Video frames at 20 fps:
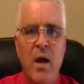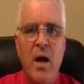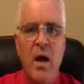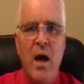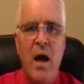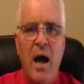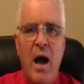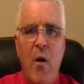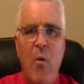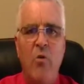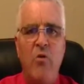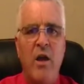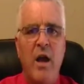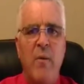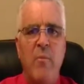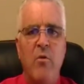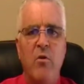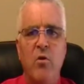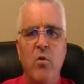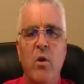I was
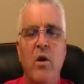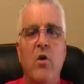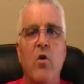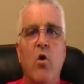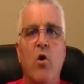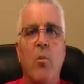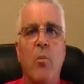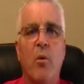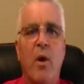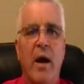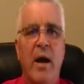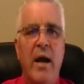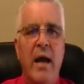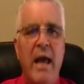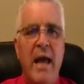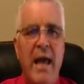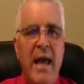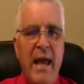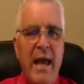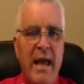able to incorporate
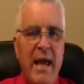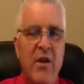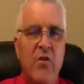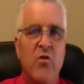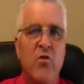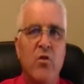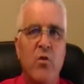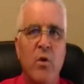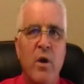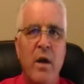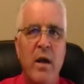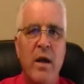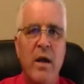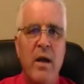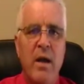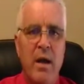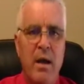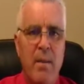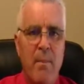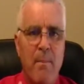history,
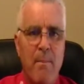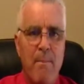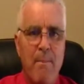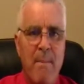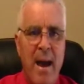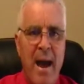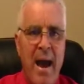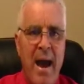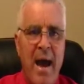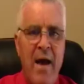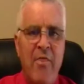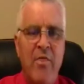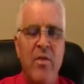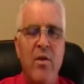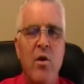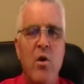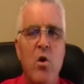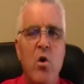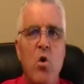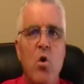math,
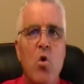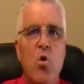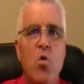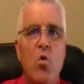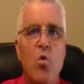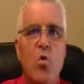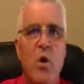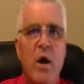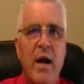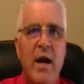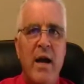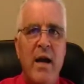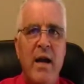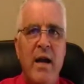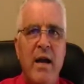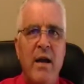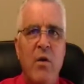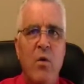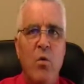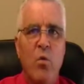
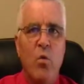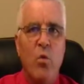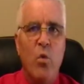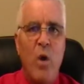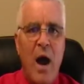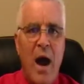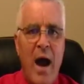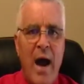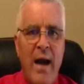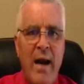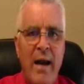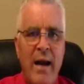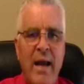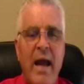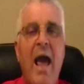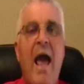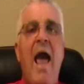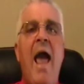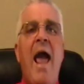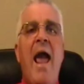reading,
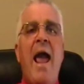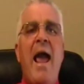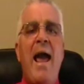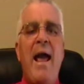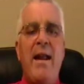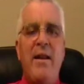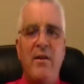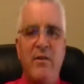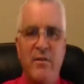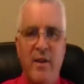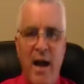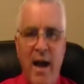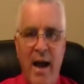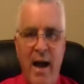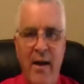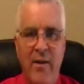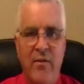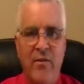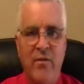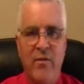writing, and
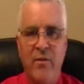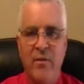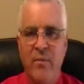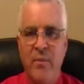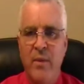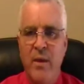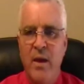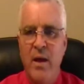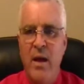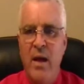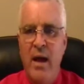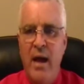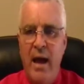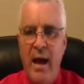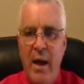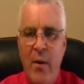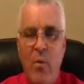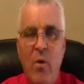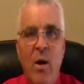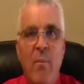science.
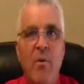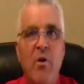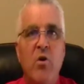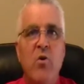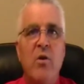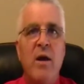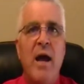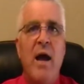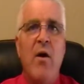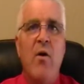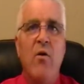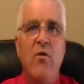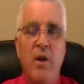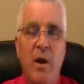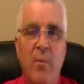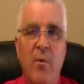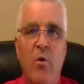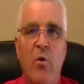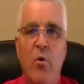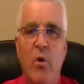And what I'm going to do now is
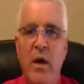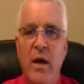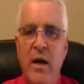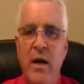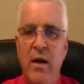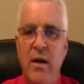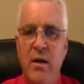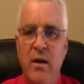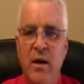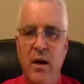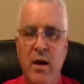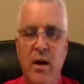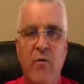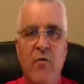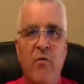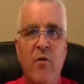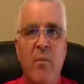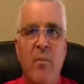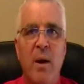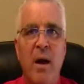I'm going to read
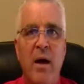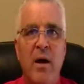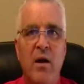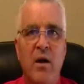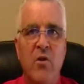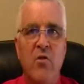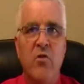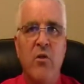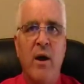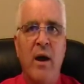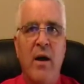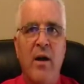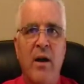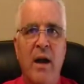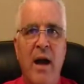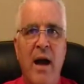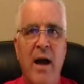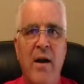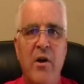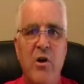from my cluster
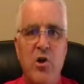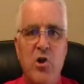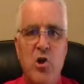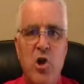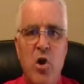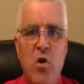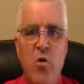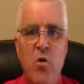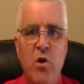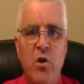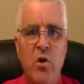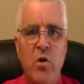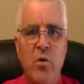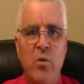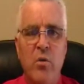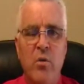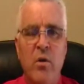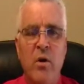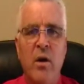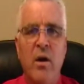outline to show you